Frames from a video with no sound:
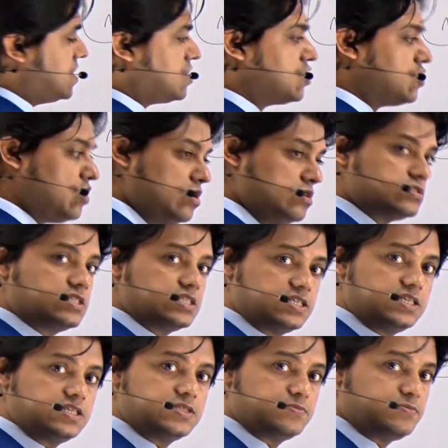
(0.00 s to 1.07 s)
Crohn's
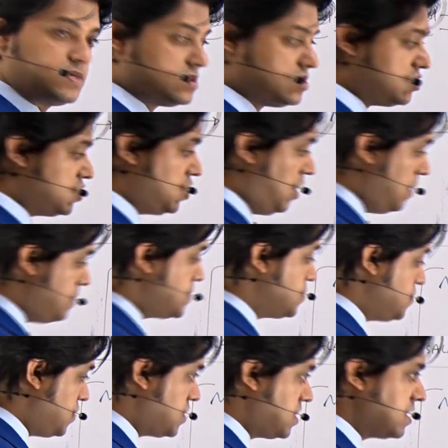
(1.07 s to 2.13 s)
disease, but stop
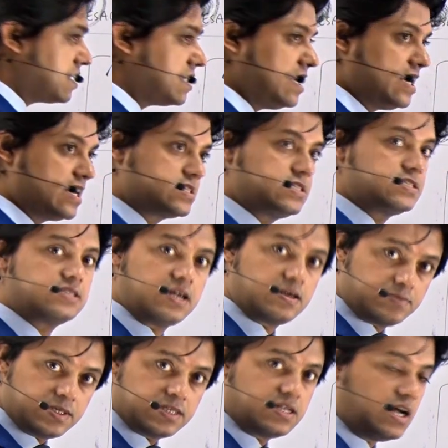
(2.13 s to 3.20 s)
smoking can
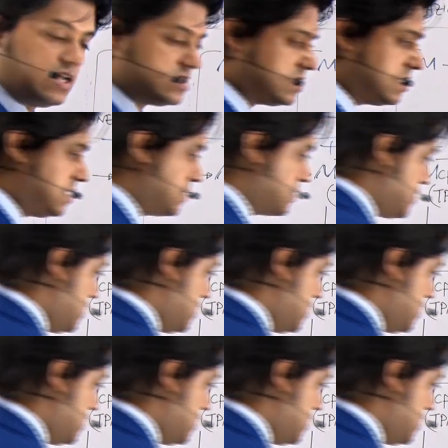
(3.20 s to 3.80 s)
exacerbate the ulcerative